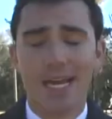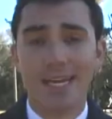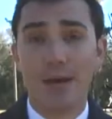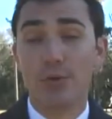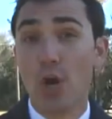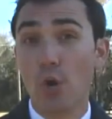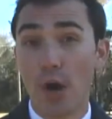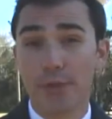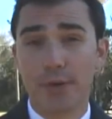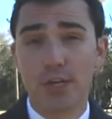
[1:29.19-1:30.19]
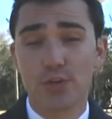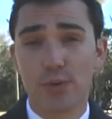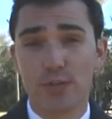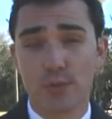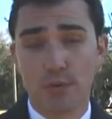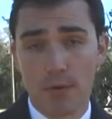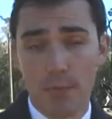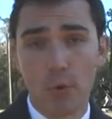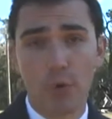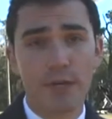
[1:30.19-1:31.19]
Now, no other injuries were
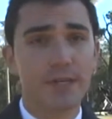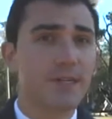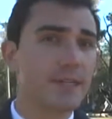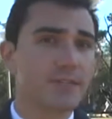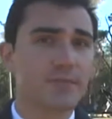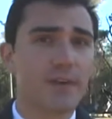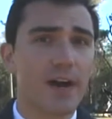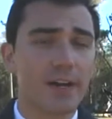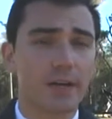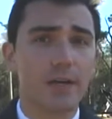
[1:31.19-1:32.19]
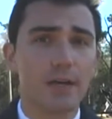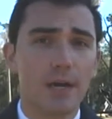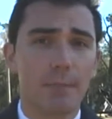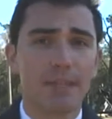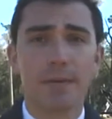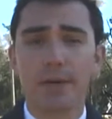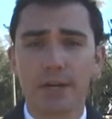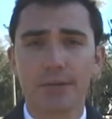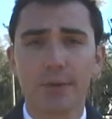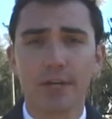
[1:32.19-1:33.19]
reported in this fire, but the
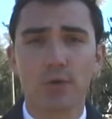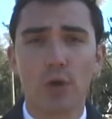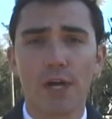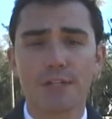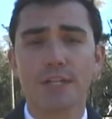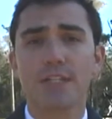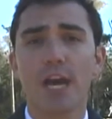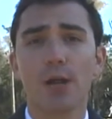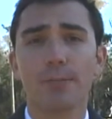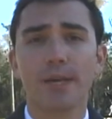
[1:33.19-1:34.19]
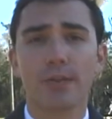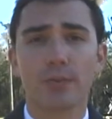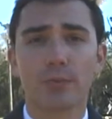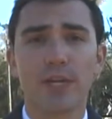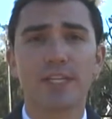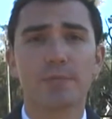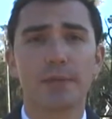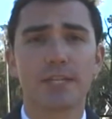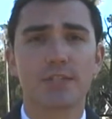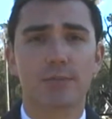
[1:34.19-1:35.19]
American Red Cross is helping three
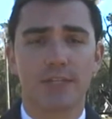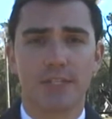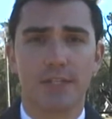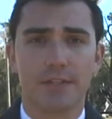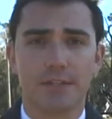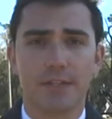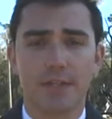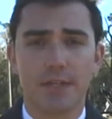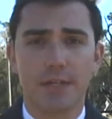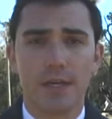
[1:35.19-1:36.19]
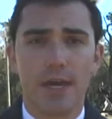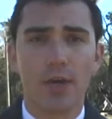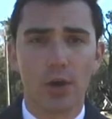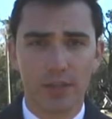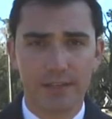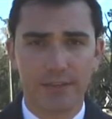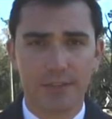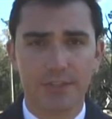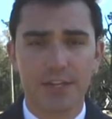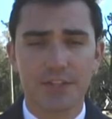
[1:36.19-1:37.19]
displaced residents. In
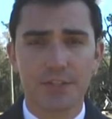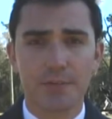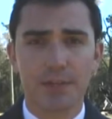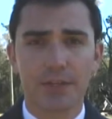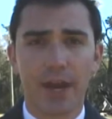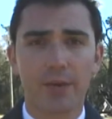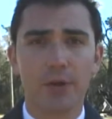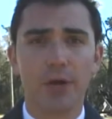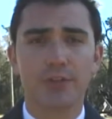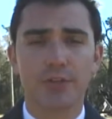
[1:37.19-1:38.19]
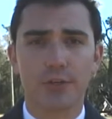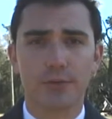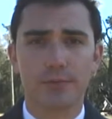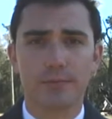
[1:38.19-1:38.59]
Harleyville, Stetson Miller, count on two.